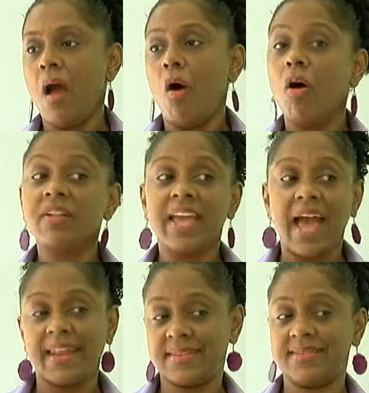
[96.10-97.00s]
All the
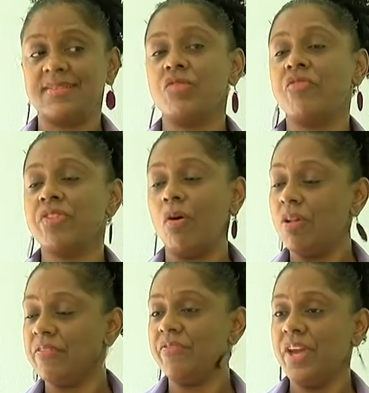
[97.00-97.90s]
annexes of
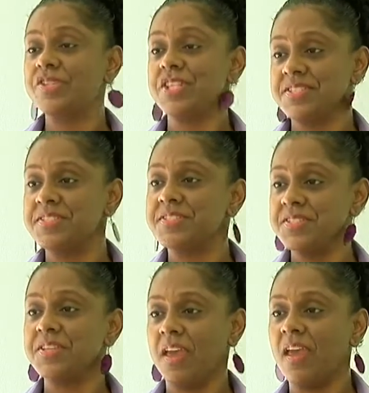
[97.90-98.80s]
all the agencies
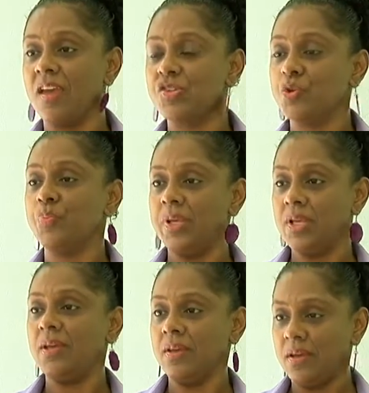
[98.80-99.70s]
sitting here should
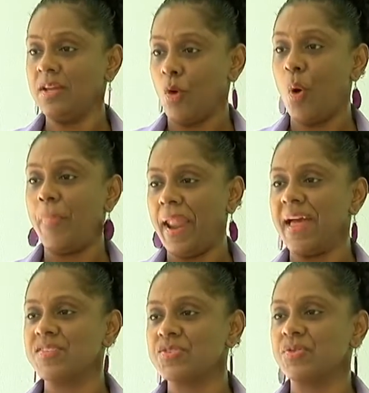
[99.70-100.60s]
be in our
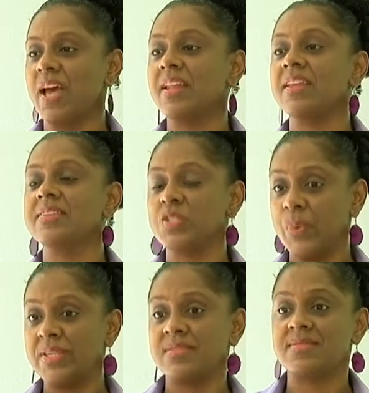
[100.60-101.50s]
plan so that it
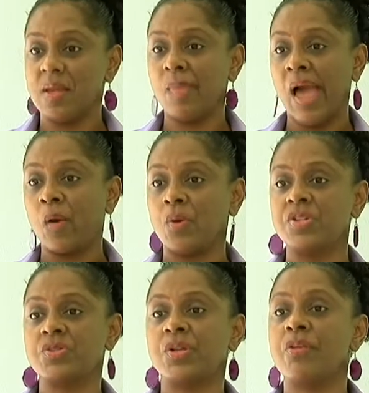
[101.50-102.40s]
speaks the same
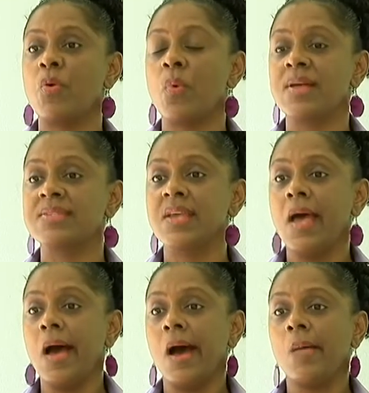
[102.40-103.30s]
language. So in other words,
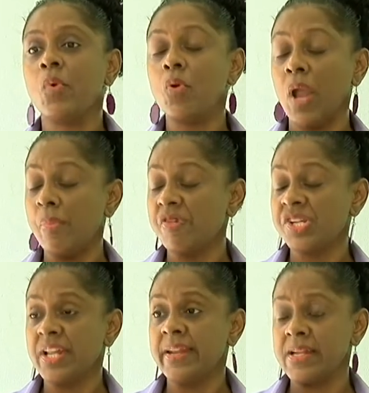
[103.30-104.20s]

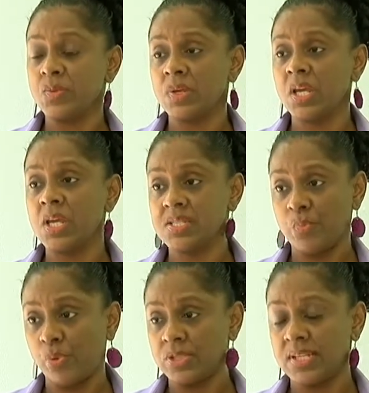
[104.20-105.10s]
collaboration and networking is
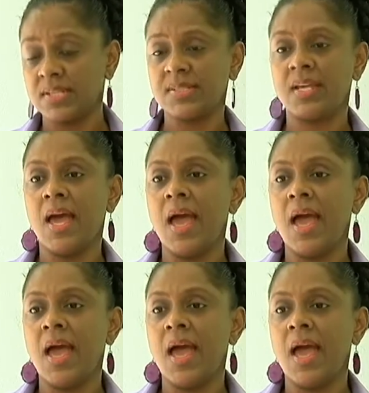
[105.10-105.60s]
important,